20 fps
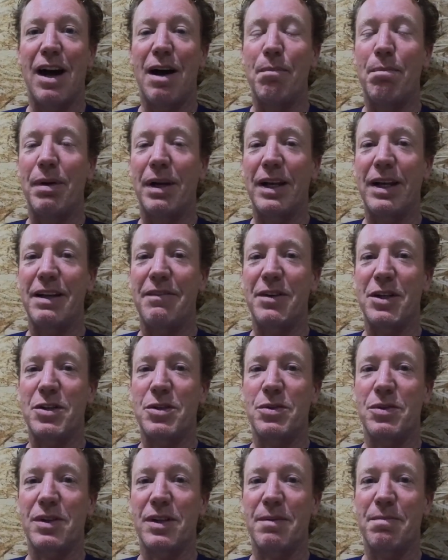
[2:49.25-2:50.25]
I believe
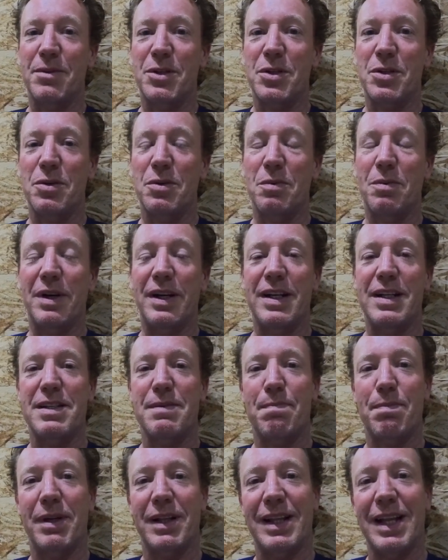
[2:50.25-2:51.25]
it took them 2
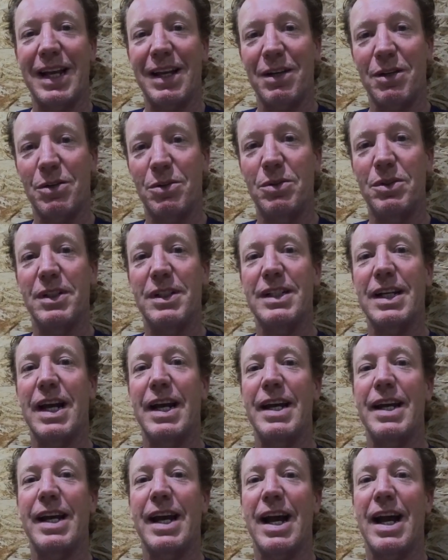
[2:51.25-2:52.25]
weeks, but that could
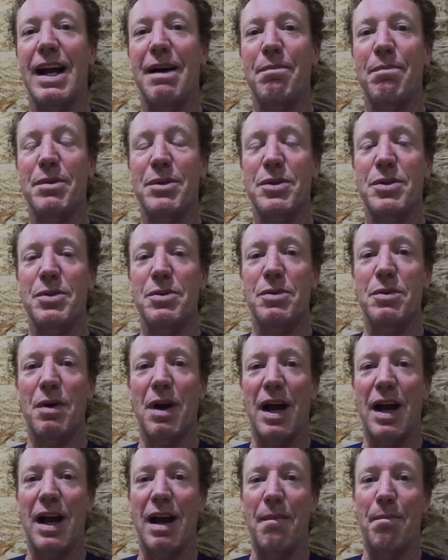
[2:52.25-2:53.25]
take up
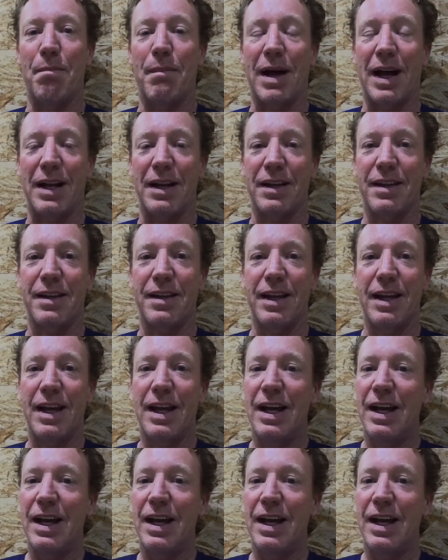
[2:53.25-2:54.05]
to a month.